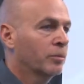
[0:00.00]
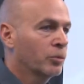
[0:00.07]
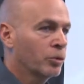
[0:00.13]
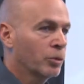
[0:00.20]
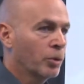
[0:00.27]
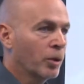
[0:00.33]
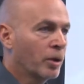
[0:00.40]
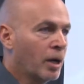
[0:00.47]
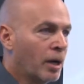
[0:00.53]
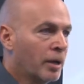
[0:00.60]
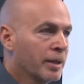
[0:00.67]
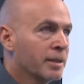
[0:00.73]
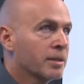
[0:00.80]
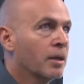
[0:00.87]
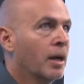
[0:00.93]
so your
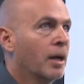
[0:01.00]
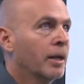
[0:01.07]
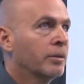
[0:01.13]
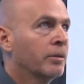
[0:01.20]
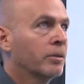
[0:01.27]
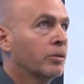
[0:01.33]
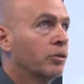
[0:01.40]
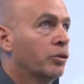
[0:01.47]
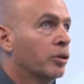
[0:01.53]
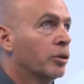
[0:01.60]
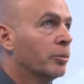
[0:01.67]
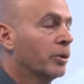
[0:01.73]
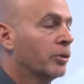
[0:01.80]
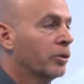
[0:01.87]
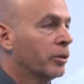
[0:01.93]
car inside,
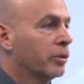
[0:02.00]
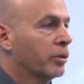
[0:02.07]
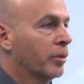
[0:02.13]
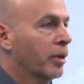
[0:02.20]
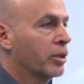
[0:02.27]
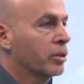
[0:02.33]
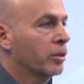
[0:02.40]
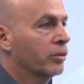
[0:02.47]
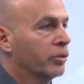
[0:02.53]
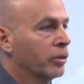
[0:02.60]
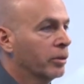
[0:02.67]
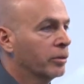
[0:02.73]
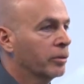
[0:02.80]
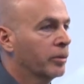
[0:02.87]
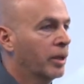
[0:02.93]
turn by turn direction,
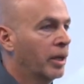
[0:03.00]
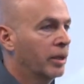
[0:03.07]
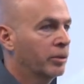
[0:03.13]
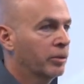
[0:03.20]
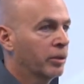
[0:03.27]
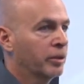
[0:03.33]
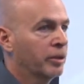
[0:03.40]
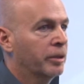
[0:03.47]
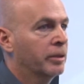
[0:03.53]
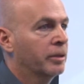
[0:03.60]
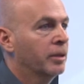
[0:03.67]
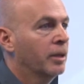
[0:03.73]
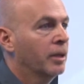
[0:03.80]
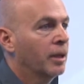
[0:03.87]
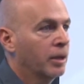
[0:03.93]
turn right, turn
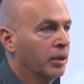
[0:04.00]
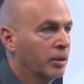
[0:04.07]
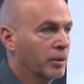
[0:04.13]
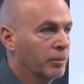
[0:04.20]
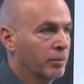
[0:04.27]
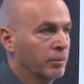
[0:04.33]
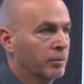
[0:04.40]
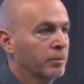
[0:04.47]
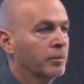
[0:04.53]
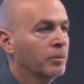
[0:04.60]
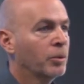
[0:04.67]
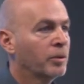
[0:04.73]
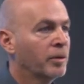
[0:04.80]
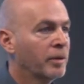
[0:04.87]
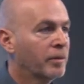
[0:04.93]
here, and you can
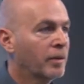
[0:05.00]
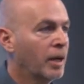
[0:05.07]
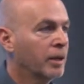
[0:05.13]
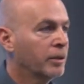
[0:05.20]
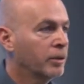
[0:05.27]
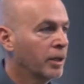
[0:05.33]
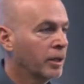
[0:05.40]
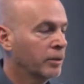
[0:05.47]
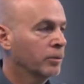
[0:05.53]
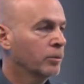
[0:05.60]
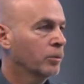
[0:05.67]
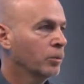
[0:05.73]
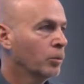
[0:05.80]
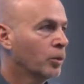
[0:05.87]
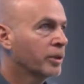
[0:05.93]
put inside, you get
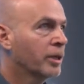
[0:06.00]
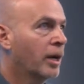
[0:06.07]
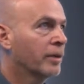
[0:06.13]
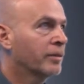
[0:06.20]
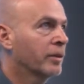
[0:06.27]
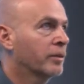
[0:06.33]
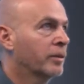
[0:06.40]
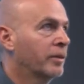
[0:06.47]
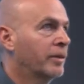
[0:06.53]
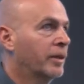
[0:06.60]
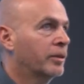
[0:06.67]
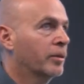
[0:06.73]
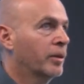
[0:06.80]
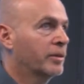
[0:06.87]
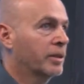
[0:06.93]
word hazard,
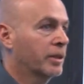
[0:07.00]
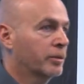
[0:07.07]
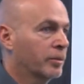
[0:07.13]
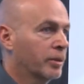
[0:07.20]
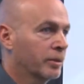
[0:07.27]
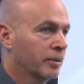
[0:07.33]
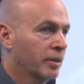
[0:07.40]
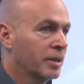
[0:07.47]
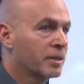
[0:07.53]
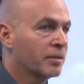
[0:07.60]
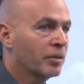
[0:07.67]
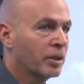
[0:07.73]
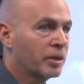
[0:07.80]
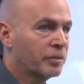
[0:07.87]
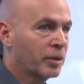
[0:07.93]
etc., etc. It's a
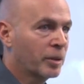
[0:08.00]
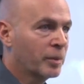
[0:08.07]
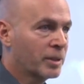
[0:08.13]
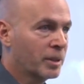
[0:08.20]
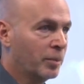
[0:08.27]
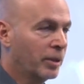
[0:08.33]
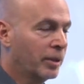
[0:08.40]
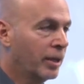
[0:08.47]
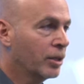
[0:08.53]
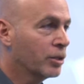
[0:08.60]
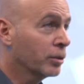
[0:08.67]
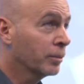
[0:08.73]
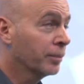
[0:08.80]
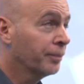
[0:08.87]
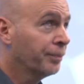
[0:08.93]
very famous
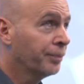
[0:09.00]
application.